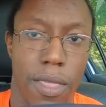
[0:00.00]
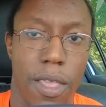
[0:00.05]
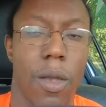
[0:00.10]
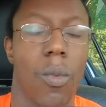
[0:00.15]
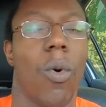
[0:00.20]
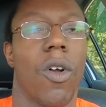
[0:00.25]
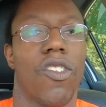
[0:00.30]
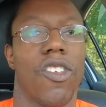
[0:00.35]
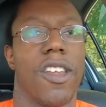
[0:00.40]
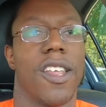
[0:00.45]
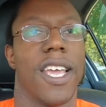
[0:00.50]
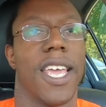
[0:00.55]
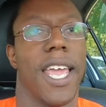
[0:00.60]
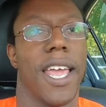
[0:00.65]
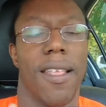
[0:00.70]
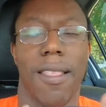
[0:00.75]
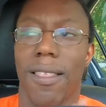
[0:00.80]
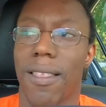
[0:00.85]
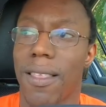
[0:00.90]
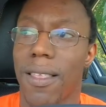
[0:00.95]
watch it
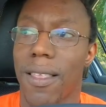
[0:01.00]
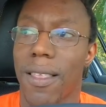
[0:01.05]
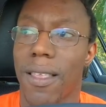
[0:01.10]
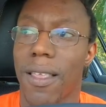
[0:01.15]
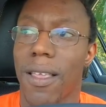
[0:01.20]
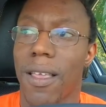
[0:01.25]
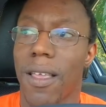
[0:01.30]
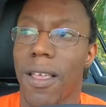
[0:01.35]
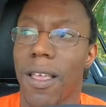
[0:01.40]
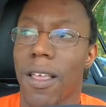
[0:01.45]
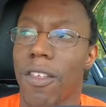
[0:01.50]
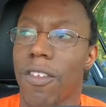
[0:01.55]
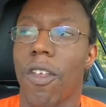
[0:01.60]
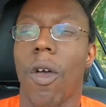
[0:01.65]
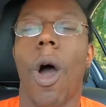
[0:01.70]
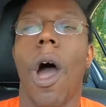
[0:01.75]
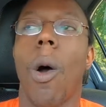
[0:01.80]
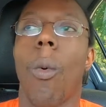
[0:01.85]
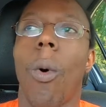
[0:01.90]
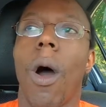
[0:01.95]
again.
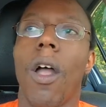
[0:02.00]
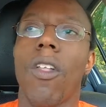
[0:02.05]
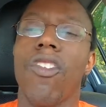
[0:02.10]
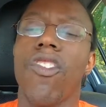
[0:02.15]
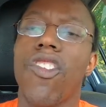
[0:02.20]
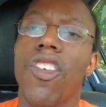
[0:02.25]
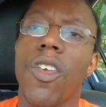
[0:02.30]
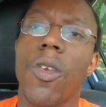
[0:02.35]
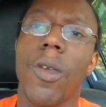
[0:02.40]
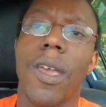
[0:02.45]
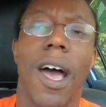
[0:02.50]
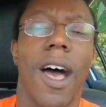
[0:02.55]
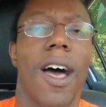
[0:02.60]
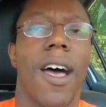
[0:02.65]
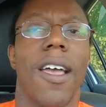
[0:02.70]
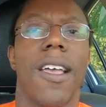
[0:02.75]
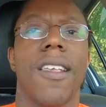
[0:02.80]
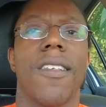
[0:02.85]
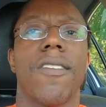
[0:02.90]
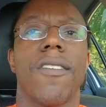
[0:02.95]
So I want you
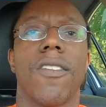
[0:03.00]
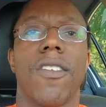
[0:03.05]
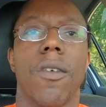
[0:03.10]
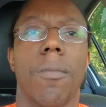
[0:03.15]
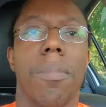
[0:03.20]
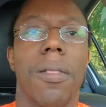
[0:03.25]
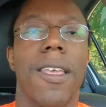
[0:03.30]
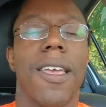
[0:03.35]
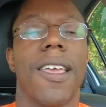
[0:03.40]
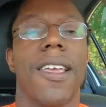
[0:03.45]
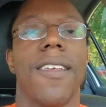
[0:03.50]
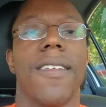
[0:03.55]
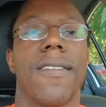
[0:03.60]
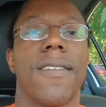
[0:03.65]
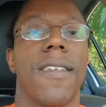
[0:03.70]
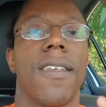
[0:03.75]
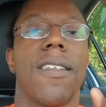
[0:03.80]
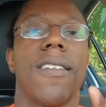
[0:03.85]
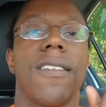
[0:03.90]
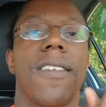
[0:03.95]
guys to
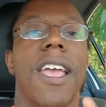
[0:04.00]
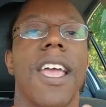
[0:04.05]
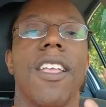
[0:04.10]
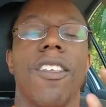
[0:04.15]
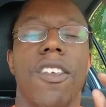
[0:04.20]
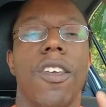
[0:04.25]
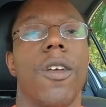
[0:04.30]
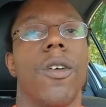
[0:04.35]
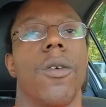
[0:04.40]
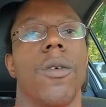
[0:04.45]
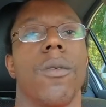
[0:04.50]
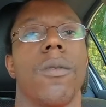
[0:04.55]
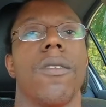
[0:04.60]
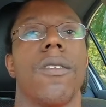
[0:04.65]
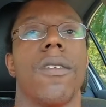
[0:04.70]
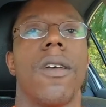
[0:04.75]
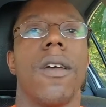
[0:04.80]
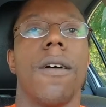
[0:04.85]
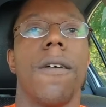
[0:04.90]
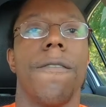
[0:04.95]
please stay tuned
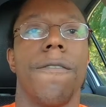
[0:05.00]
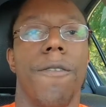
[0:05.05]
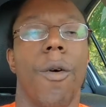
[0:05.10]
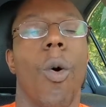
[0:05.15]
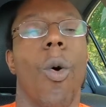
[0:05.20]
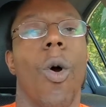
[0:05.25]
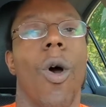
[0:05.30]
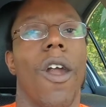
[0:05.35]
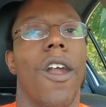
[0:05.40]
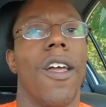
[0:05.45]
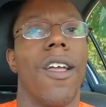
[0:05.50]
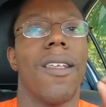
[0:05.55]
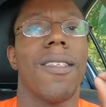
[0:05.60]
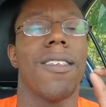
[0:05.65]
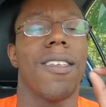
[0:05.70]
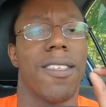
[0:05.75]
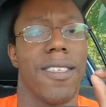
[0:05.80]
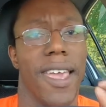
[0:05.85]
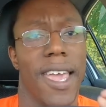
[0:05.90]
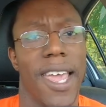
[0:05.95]
for
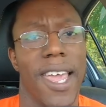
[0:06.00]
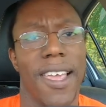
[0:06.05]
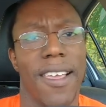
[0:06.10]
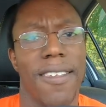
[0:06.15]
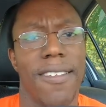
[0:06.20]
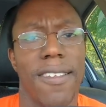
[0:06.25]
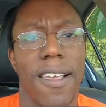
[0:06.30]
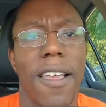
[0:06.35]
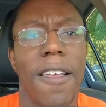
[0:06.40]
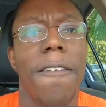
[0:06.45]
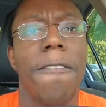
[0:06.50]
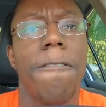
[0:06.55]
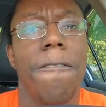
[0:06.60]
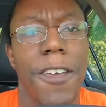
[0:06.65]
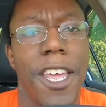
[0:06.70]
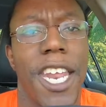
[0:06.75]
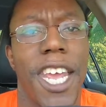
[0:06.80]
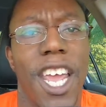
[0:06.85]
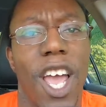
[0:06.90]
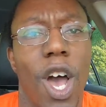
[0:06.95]
today's
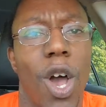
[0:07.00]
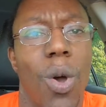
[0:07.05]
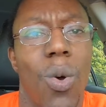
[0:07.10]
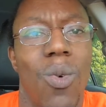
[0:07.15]
video.